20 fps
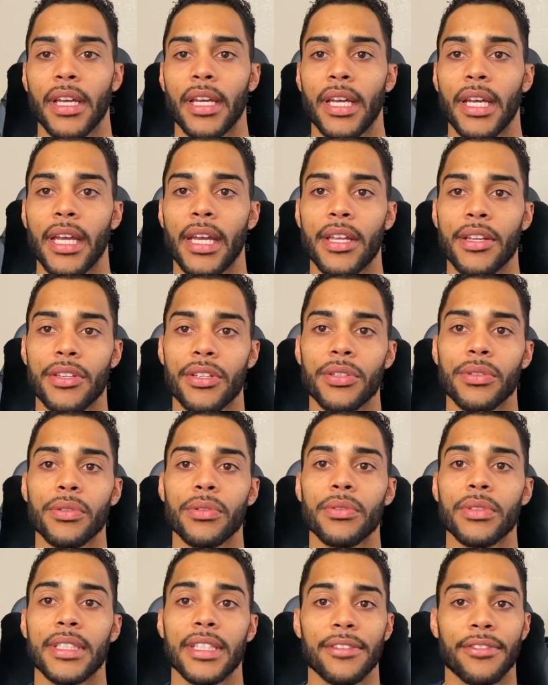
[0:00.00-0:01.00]

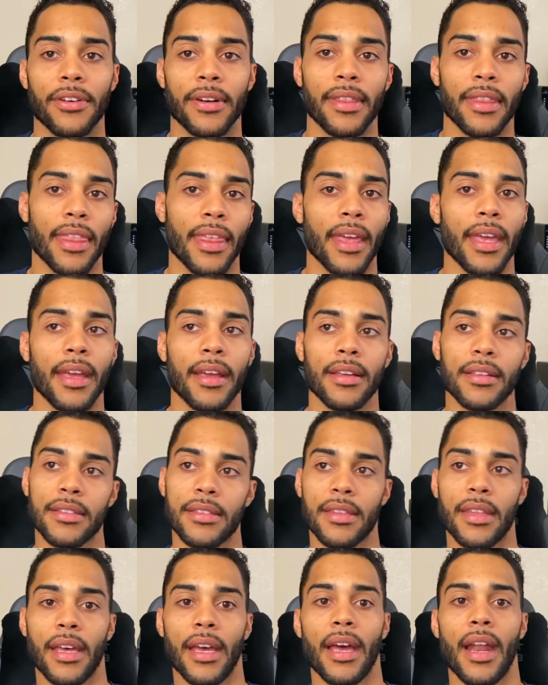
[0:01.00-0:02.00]
into different
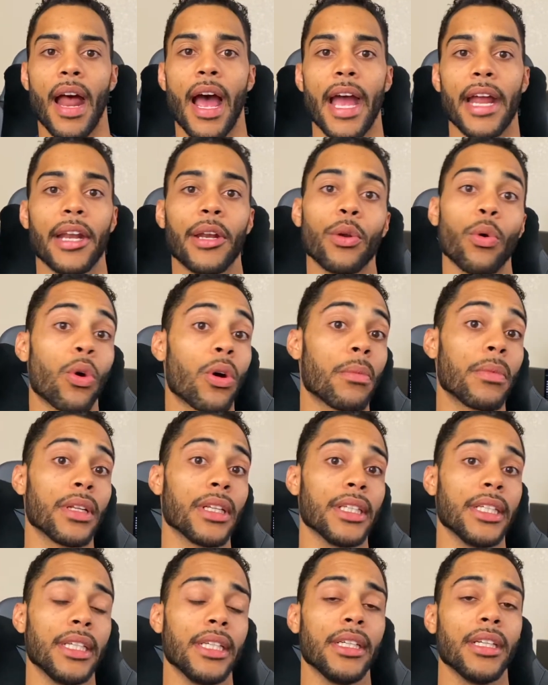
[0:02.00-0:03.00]
things that I
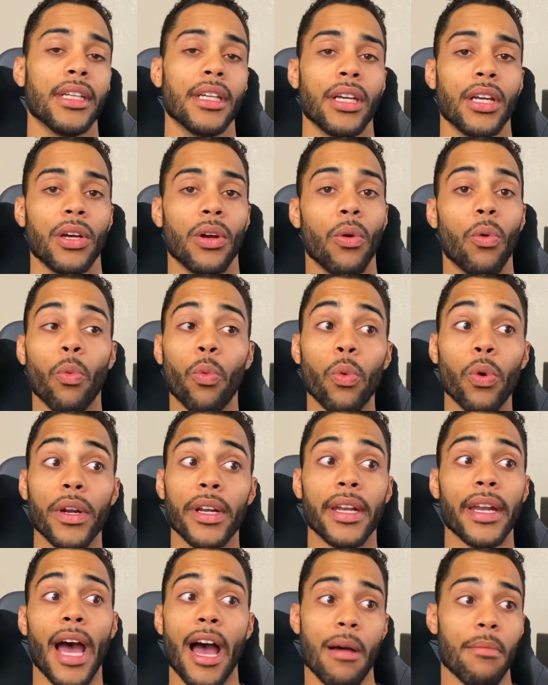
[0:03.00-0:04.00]
normally would
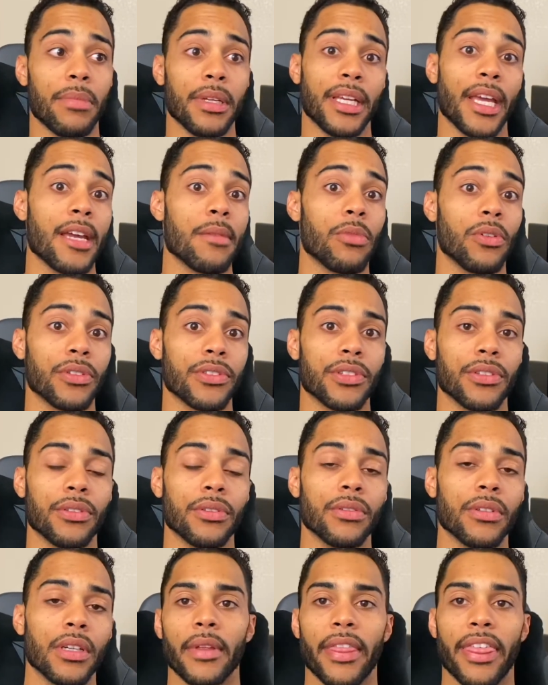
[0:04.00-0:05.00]
not be able
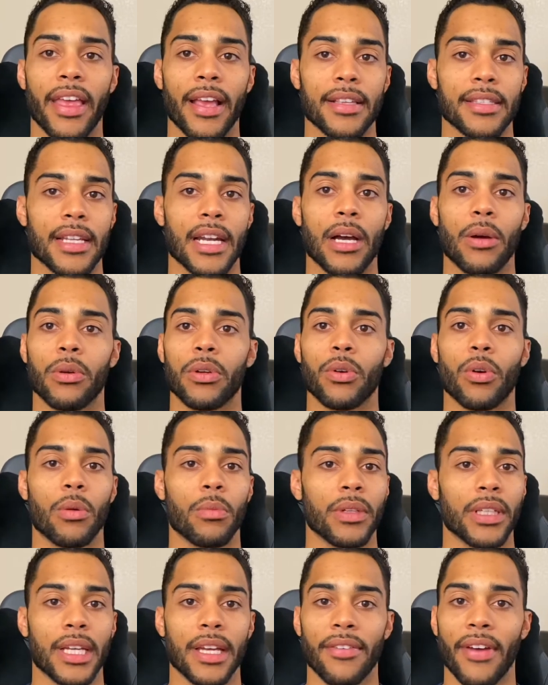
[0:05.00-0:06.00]
to. Things that I would
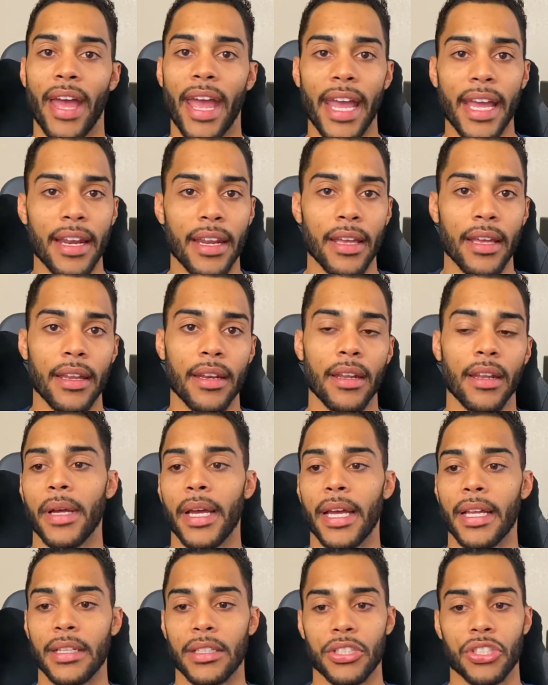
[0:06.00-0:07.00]
normally have hated
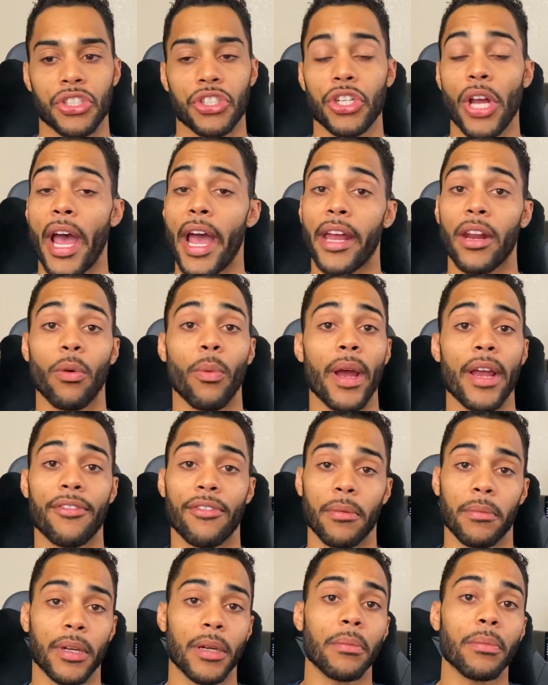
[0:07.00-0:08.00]
and shied away
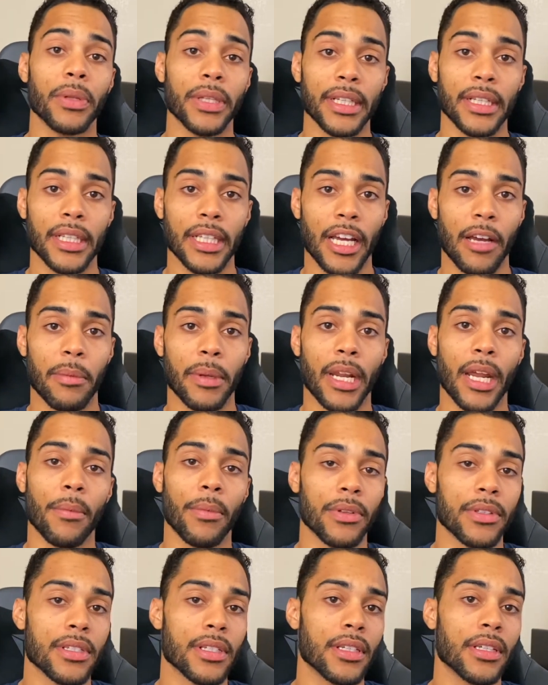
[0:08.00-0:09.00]
from completely. I've been
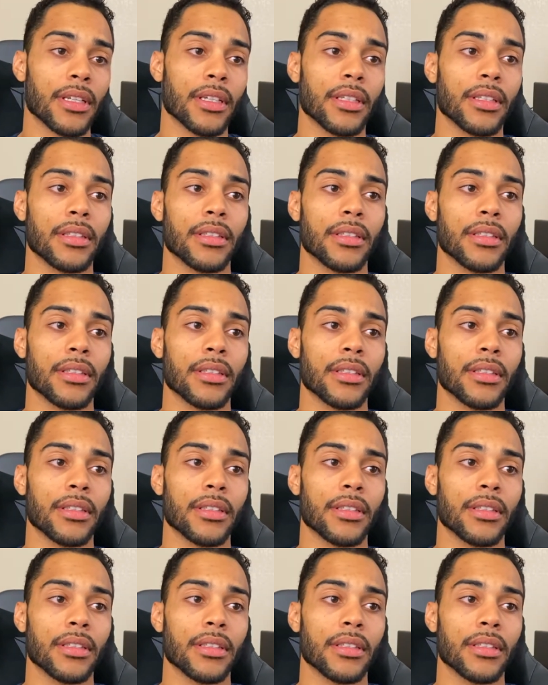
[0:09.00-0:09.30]
able to